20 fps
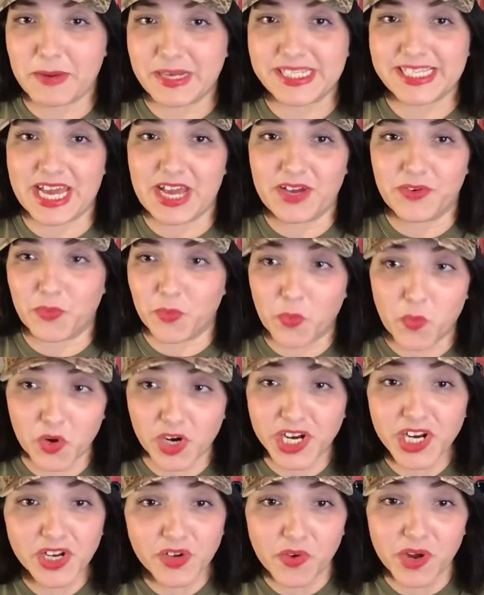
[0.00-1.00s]
I say,
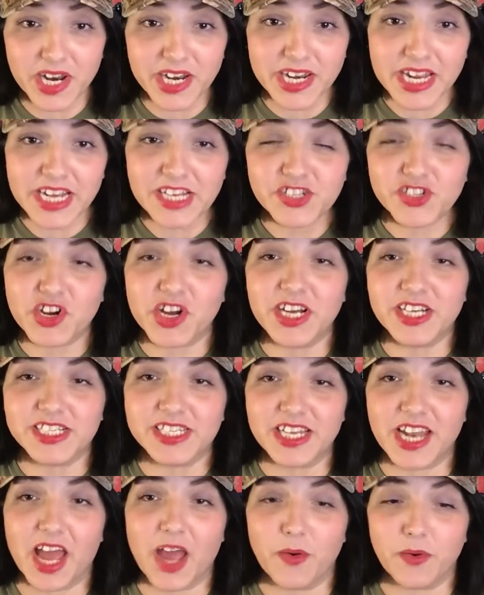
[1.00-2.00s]
we're gonna go on a nature hunt
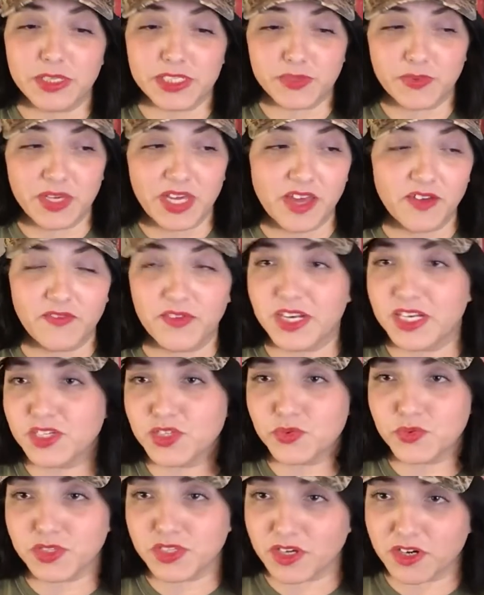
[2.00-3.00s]
today once we get
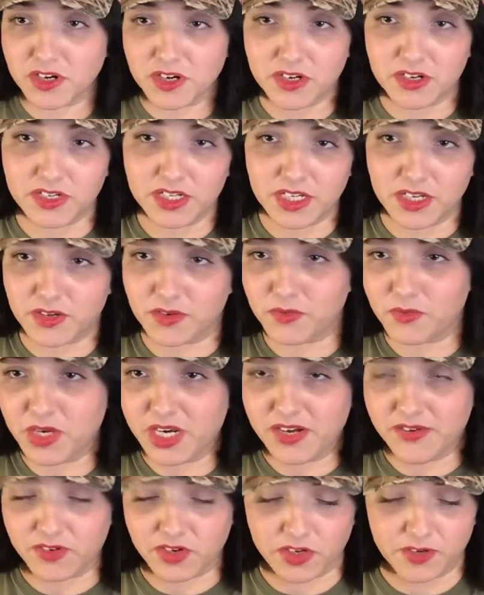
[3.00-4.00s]
finished with our,
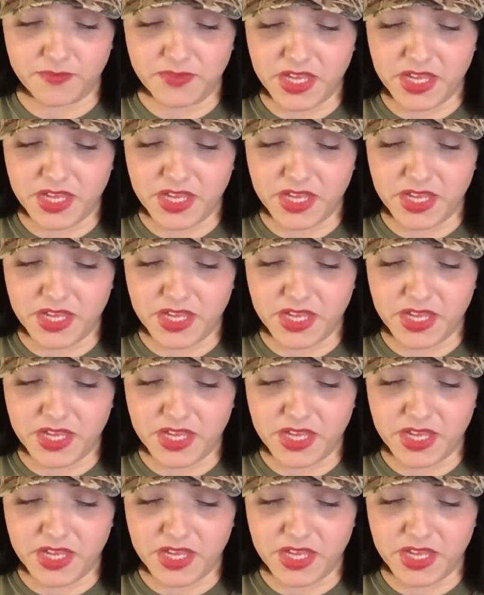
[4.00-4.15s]
whatever.